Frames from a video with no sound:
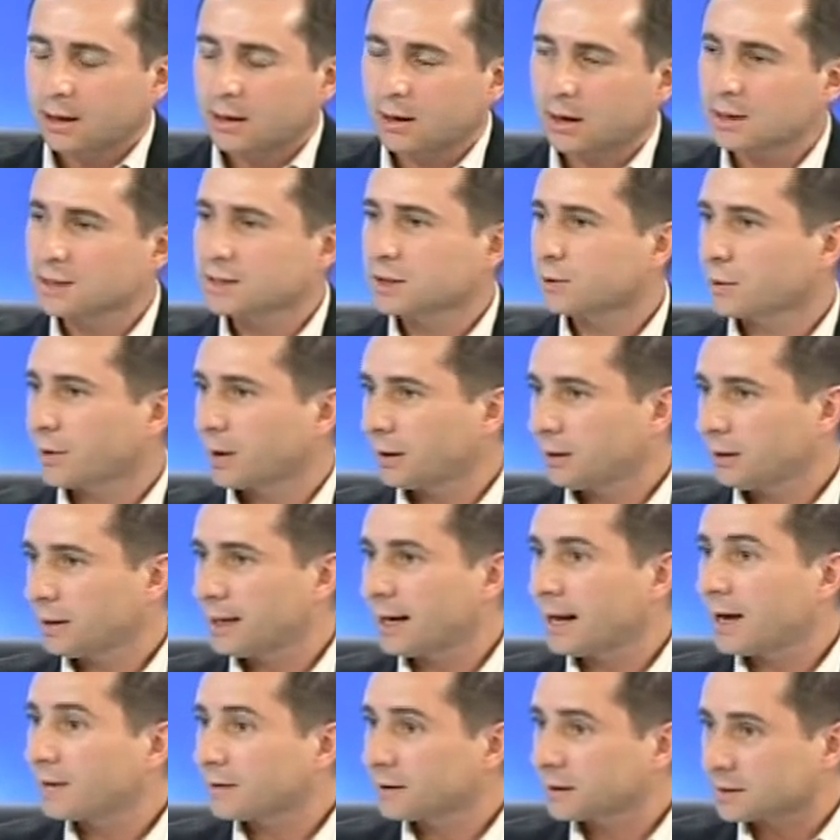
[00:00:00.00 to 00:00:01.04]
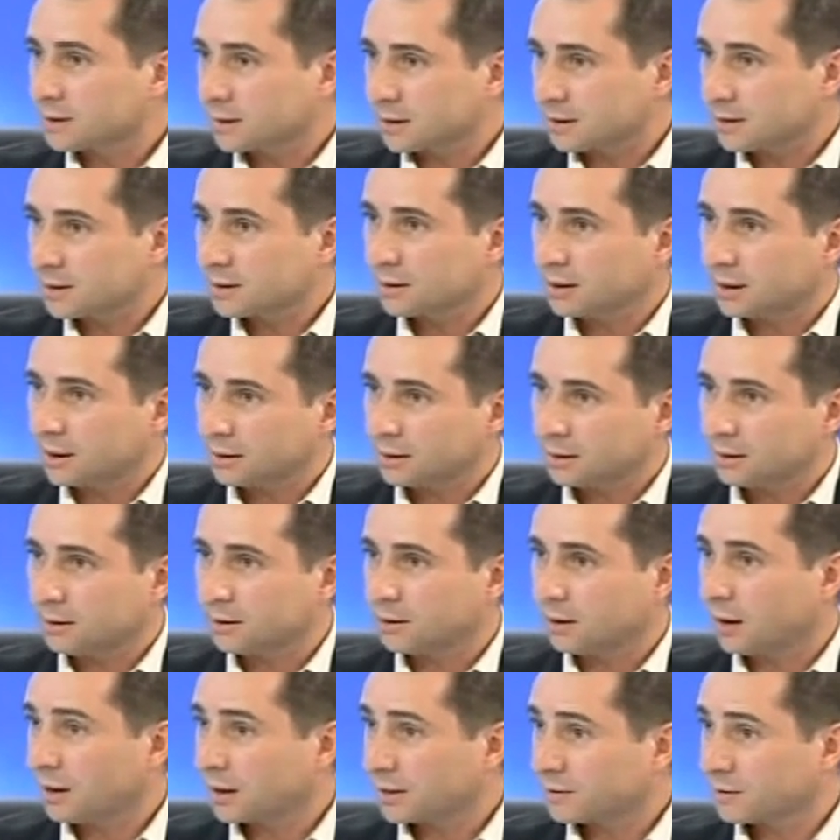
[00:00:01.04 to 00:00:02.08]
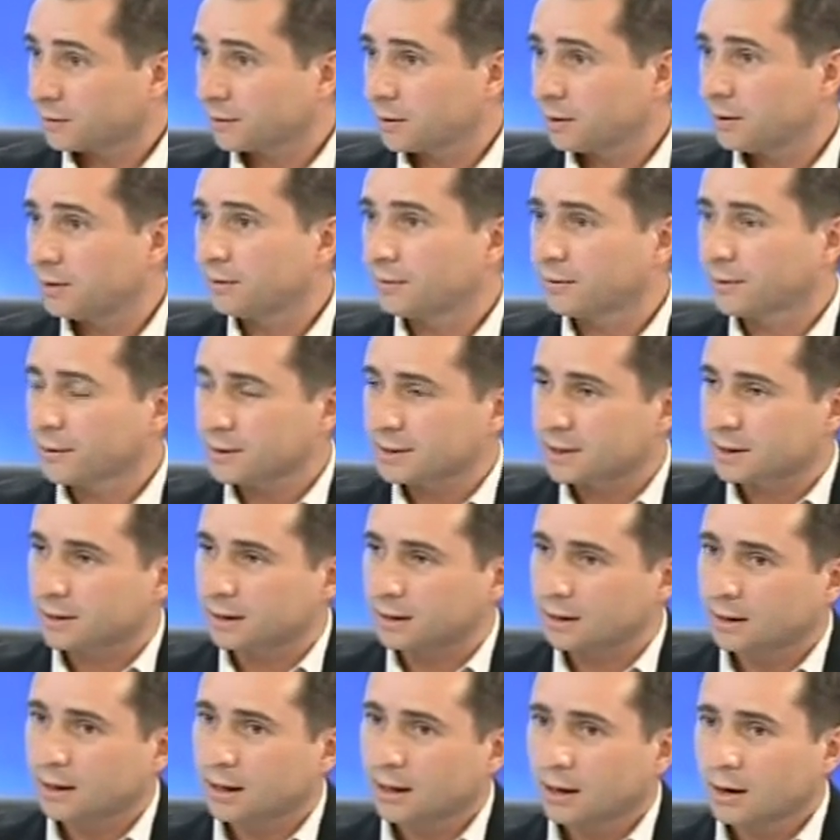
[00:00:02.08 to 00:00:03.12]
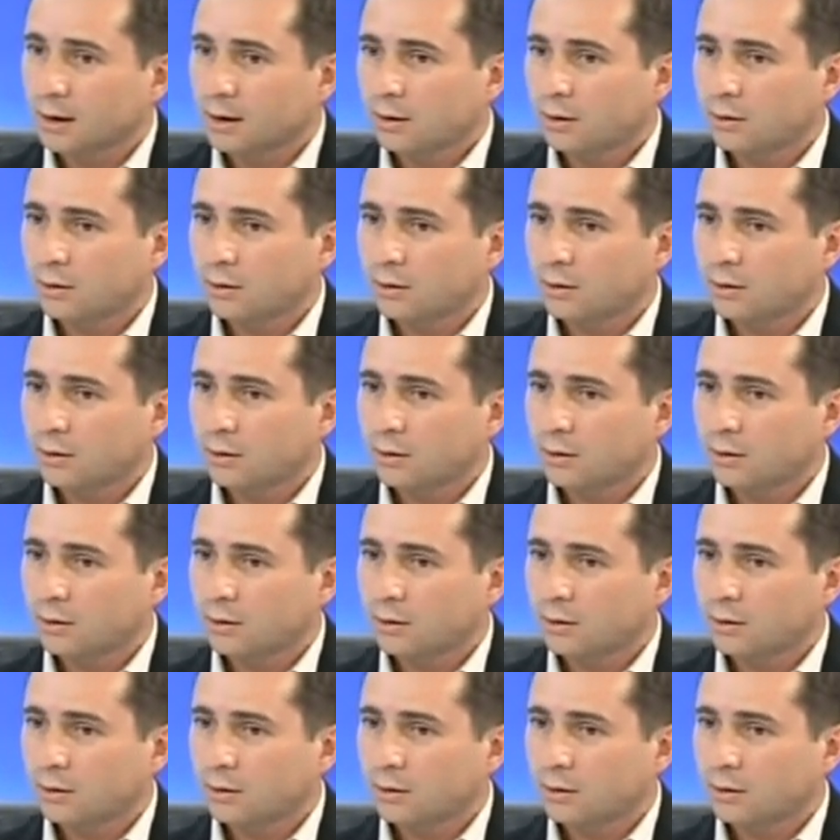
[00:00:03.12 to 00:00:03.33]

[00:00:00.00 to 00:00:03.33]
Australian ethicist at the Oxford University